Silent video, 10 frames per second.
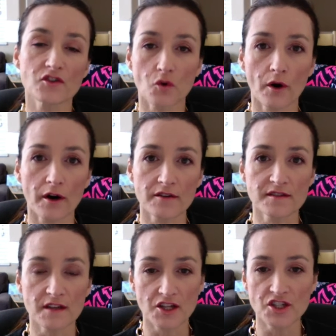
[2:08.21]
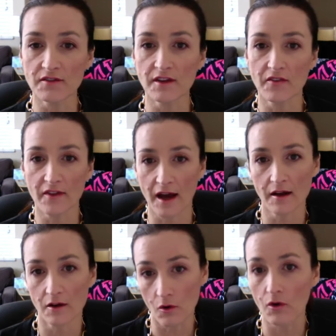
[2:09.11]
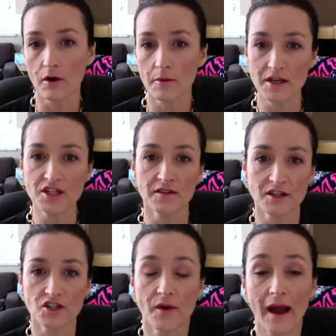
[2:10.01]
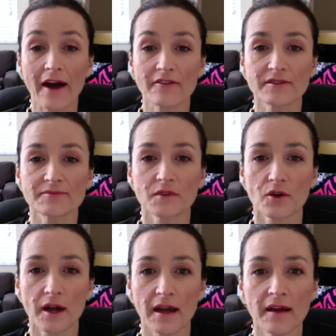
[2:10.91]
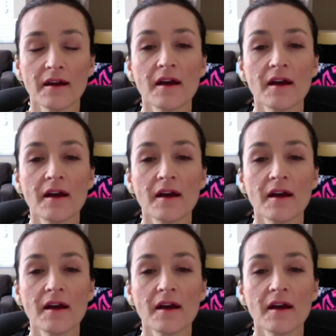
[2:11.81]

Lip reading: towards achieving that goal or mission that you have. Okay?